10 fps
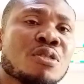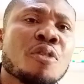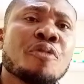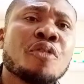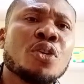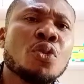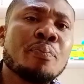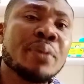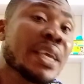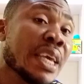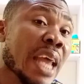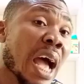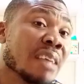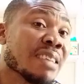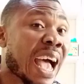So for you
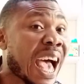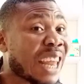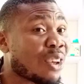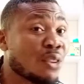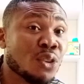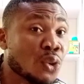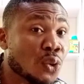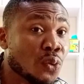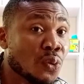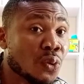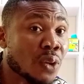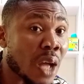beginners, I don't know,